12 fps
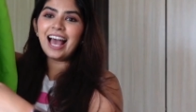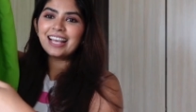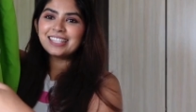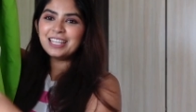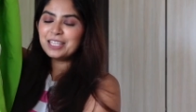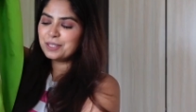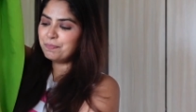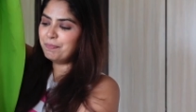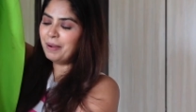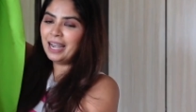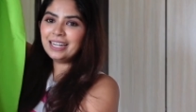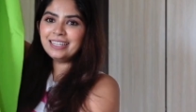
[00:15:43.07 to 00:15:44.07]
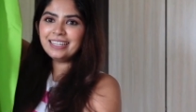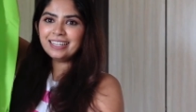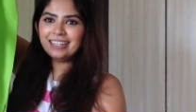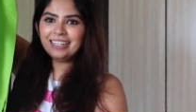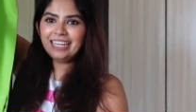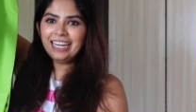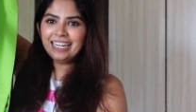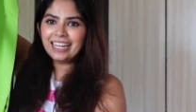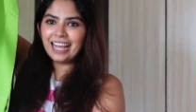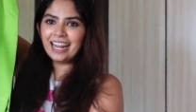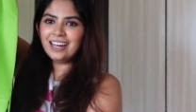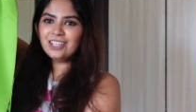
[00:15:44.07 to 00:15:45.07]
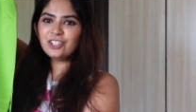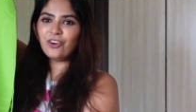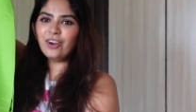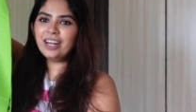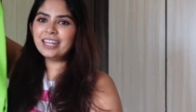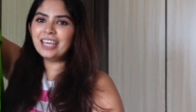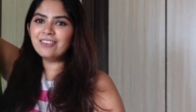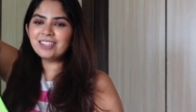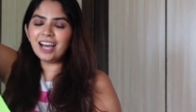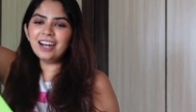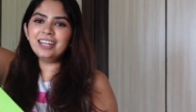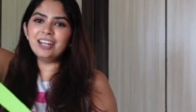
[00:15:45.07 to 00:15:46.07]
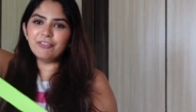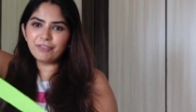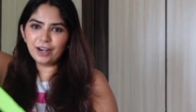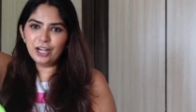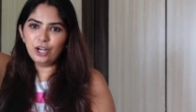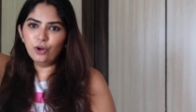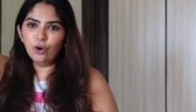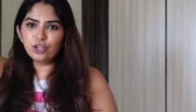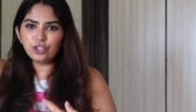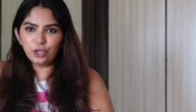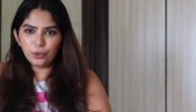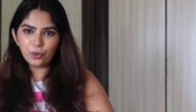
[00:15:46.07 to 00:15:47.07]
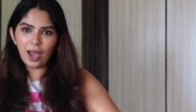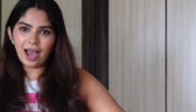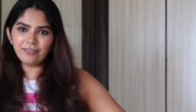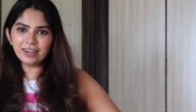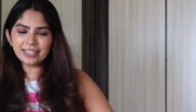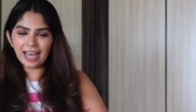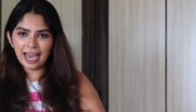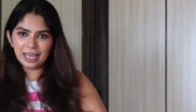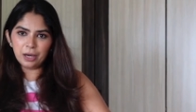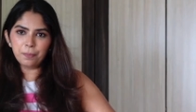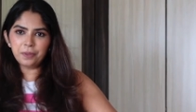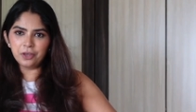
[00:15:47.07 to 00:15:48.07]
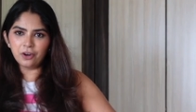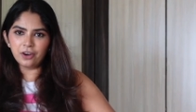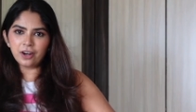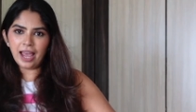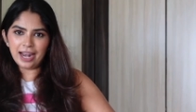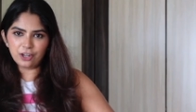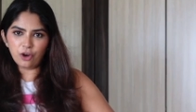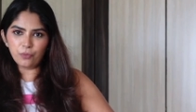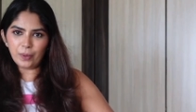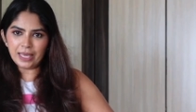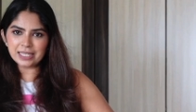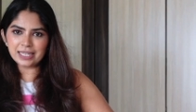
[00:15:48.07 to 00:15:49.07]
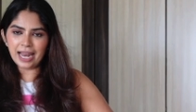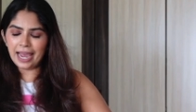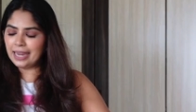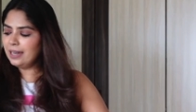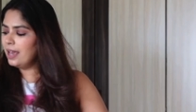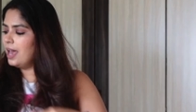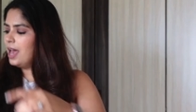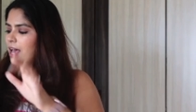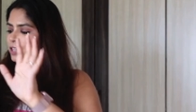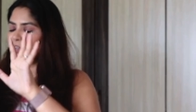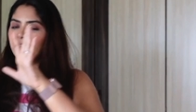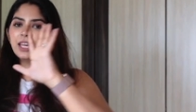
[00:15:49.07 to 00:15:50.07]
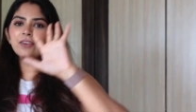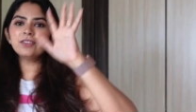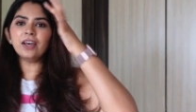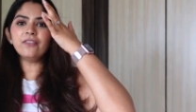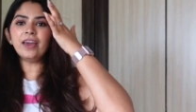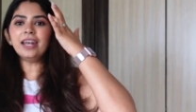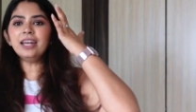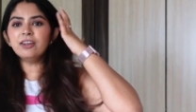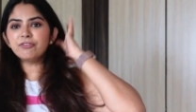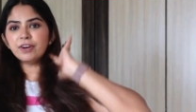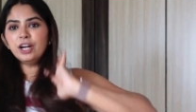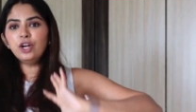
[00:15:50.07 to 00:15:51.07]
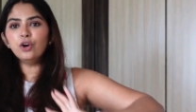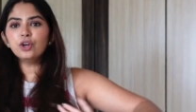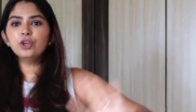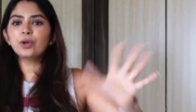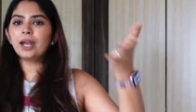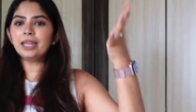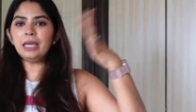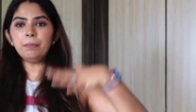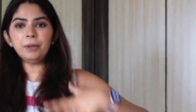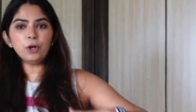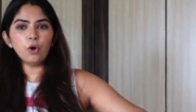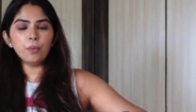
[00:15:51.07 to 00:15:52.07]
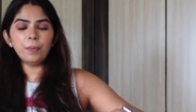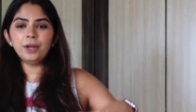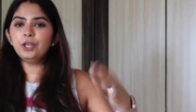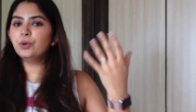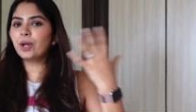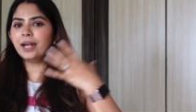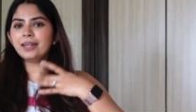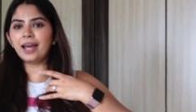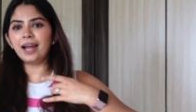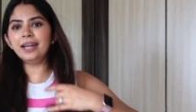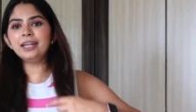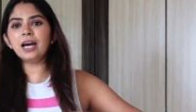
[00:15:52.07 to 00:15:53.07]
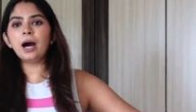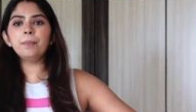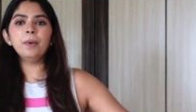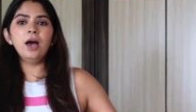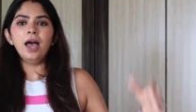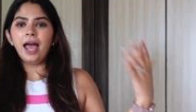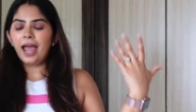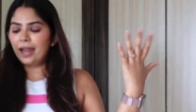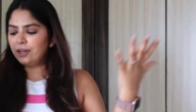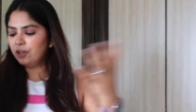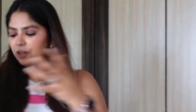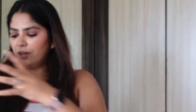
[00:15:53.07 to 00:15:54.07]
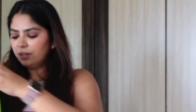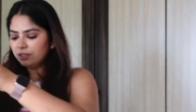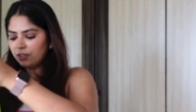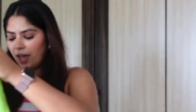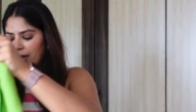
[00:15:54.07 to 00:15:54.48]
has this belt detail, so it gives a different look. So you have a tie up here at your waistline, so it gives a very different look. You can keep it open, you can tie it up, and you know, so